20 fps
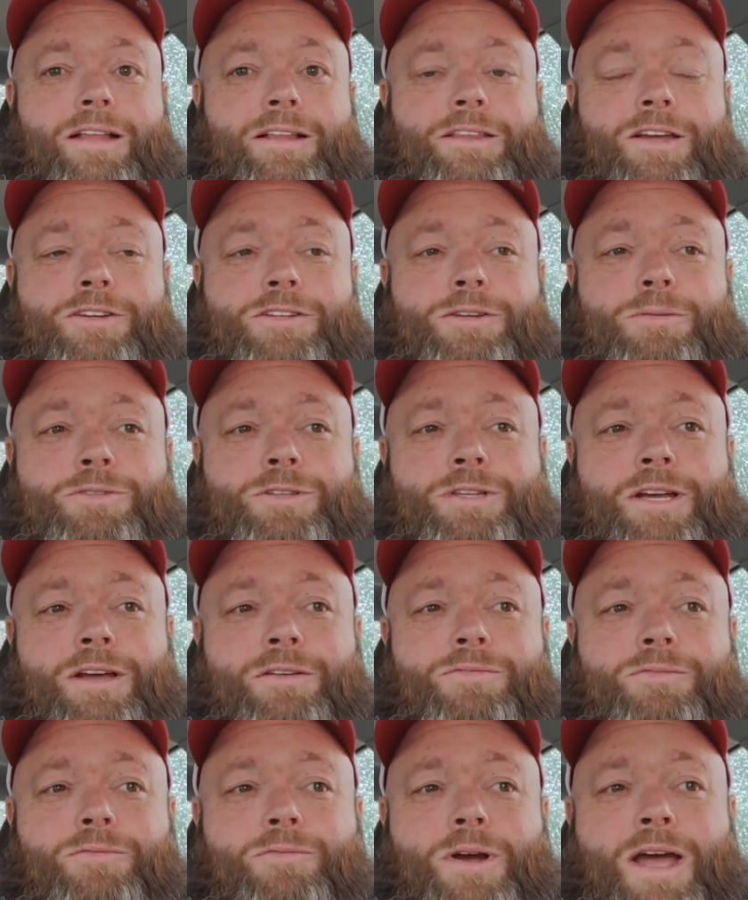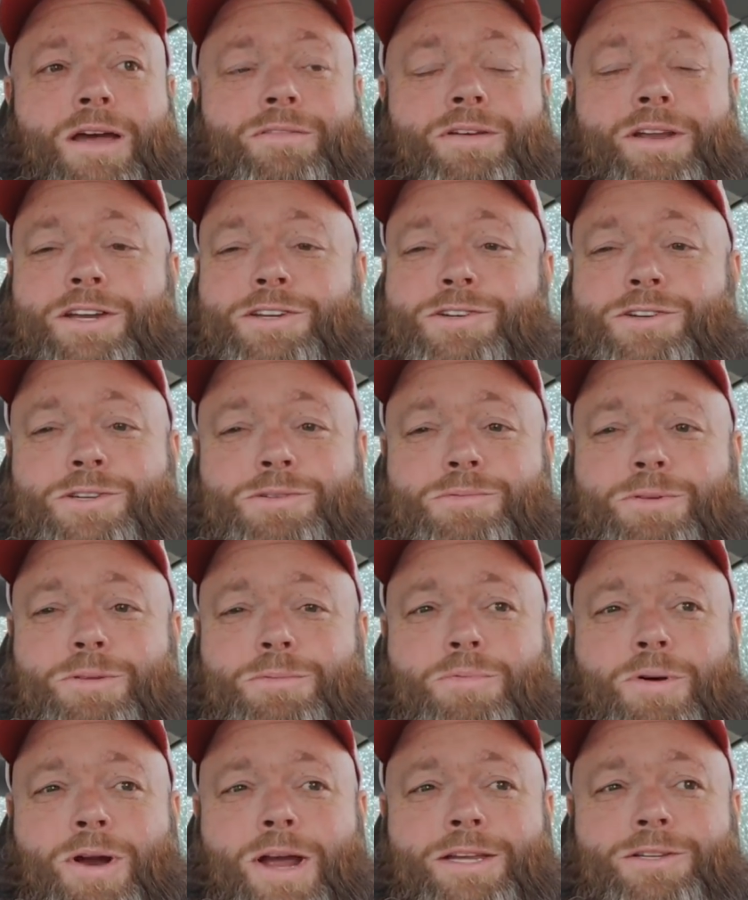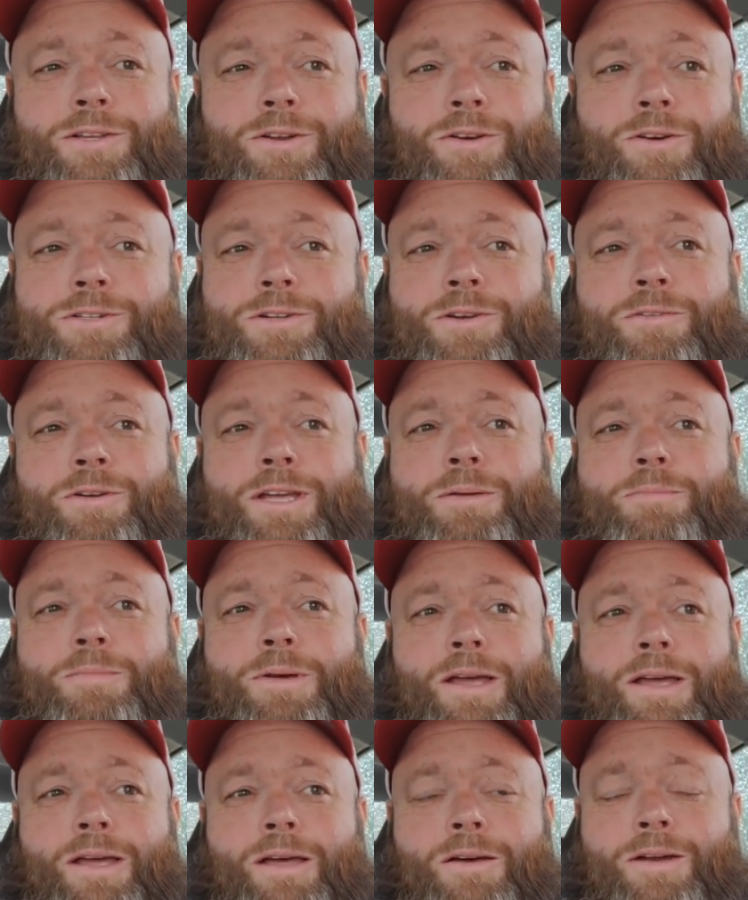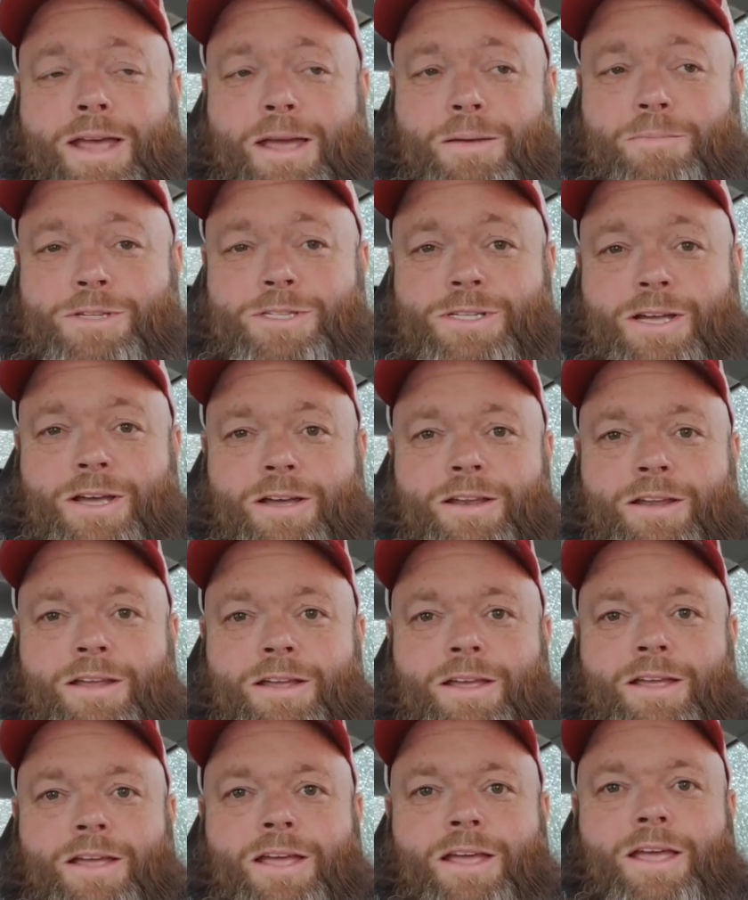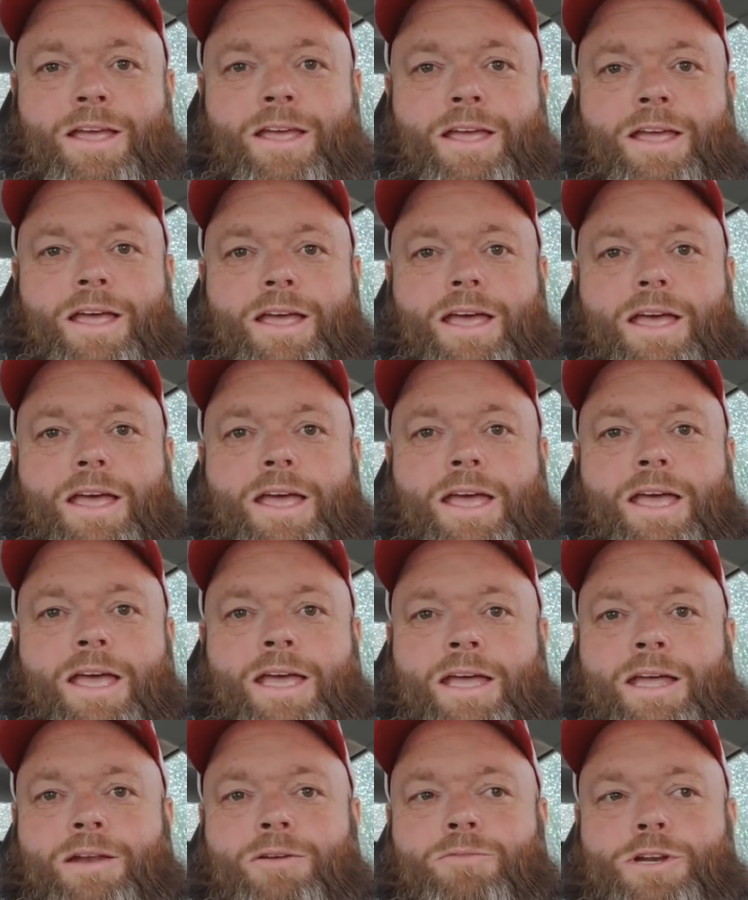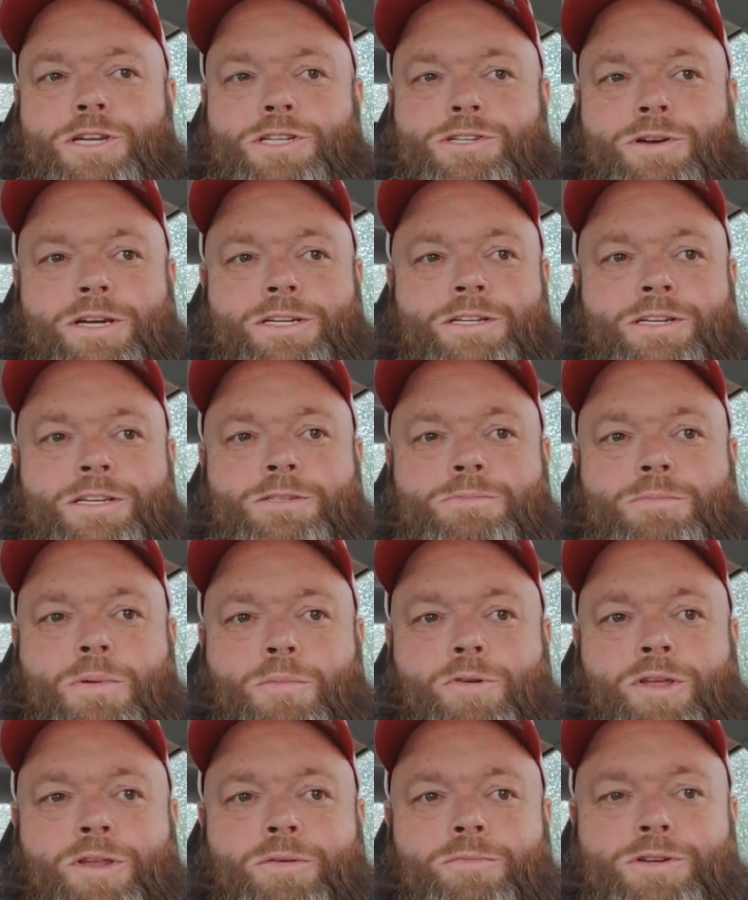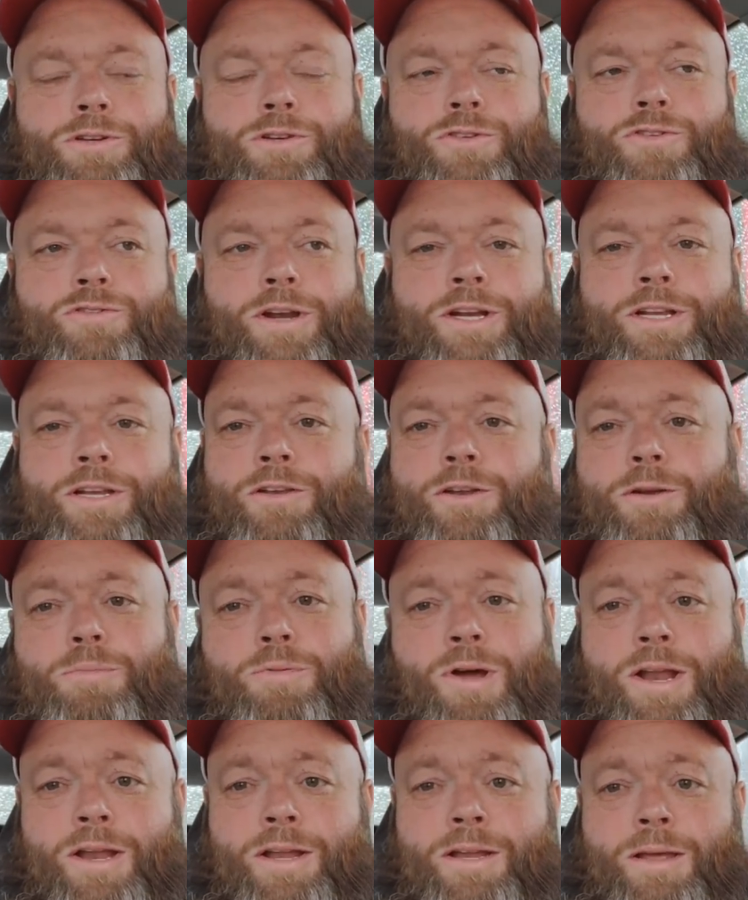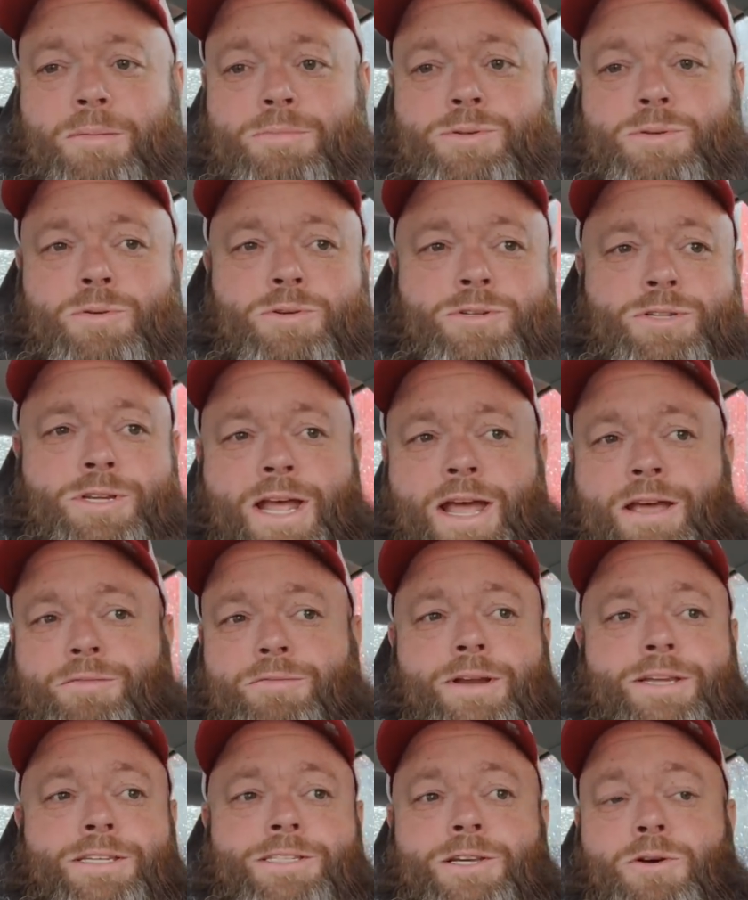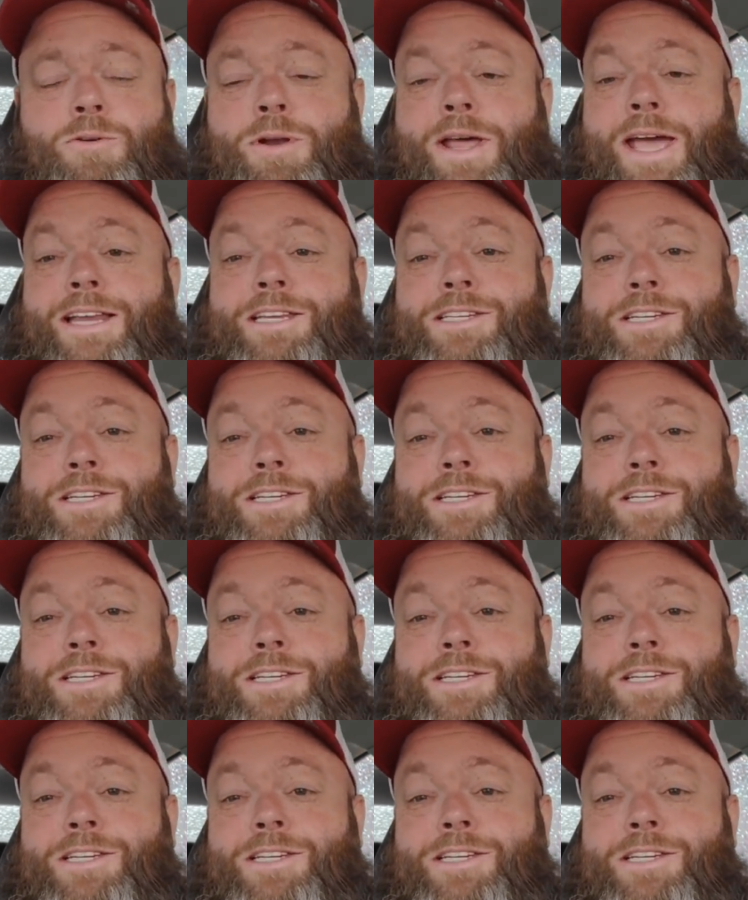there's some stuff, we're having issues with price alerts on eBay, on Amazon, and restrictions. My brother was restricted on the product I'm sourcing after he sold a